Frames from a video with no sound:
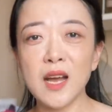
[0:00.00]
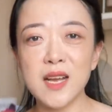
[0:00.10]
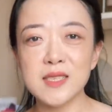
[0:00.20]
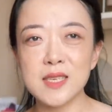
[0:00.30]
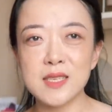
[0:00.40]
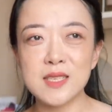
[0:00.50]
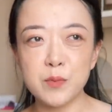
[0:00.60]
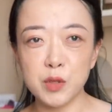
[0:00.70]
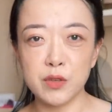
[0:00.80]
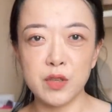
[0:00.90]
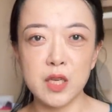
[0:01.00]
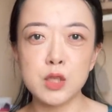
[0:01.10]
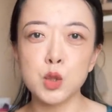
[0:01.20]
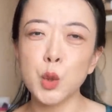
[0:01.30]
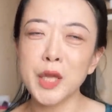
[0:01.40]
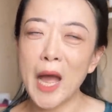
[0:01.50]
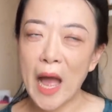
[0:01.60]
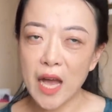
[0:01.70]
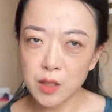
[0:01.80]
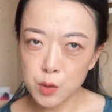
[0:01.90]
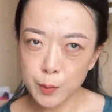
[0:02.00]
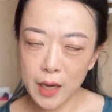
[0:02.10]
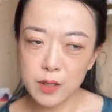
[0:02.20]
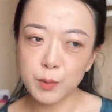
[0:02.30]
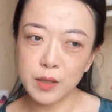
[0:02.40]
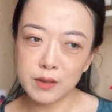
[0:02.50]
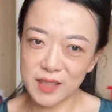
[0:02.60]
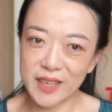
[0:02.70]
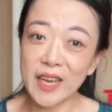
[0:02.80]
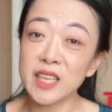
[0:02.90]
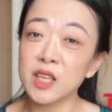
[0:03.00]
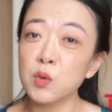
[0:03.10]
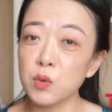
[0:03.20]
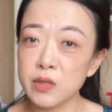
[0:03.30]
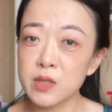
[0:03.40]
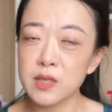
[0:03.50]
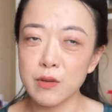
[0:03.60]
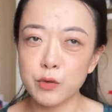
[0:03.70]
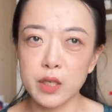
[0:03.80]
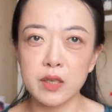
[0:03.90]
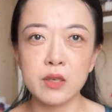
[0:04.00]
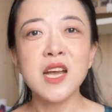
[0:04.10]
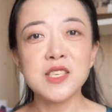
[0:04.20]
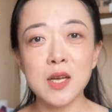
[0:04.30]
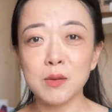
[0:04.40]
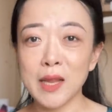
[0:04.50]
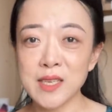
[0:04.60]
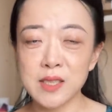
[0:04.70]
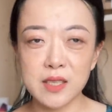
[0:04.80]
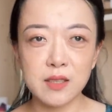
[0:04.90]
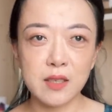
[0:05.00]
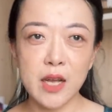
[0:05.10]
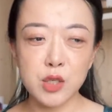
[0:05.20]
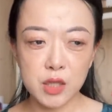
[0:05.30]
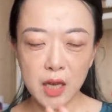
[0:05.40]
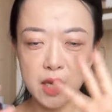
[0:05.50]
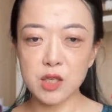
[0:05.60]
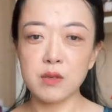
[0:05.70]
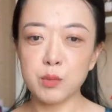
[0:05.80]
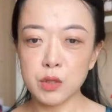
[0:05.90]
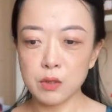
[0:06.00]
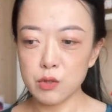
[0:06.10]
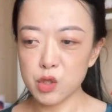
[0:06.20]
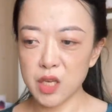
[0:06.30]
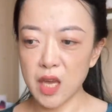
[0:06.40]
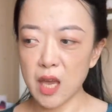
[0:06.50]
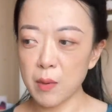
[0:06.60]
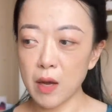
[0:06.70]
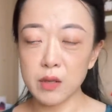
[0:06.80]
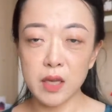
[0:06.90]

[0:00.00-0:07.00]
has similar things, not as bad, but getting worse every year. So last year, Education Bureau just came out